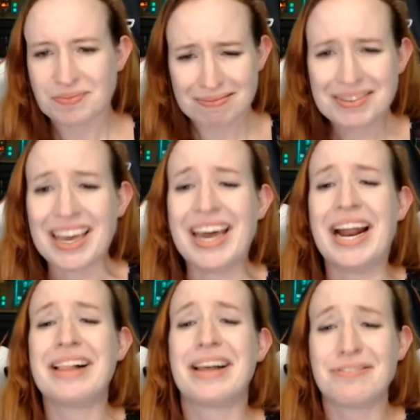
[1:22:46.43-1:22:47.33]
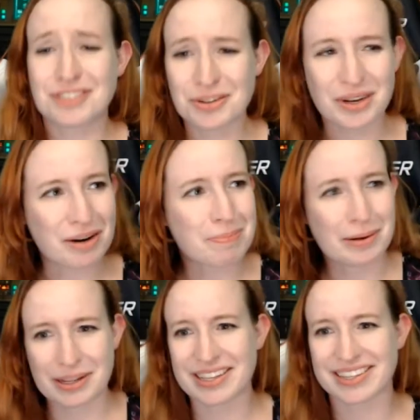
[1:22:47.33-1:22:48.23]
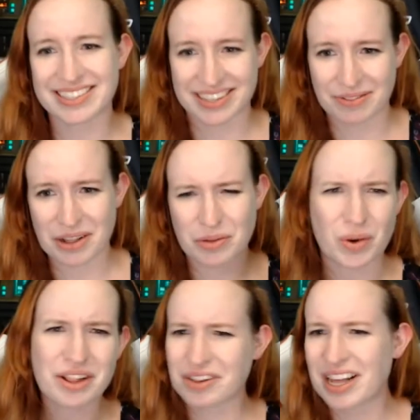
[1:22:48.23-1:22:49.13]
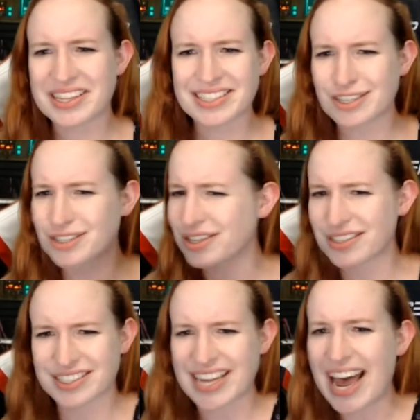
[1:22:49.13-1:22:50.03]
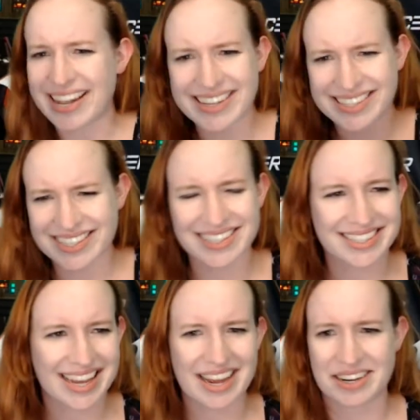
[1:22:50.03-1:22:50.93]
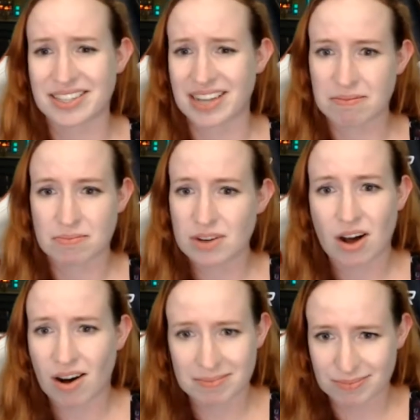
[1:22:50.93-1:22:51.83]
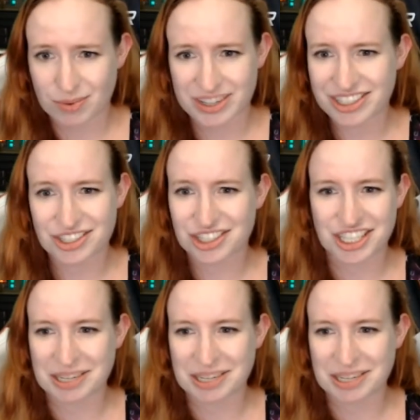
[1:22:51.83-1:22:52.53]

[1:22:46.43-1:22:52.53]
I love too where they're pulling this stuff out the wall. They're like, this is a set. And he's like, no, we're just cheap.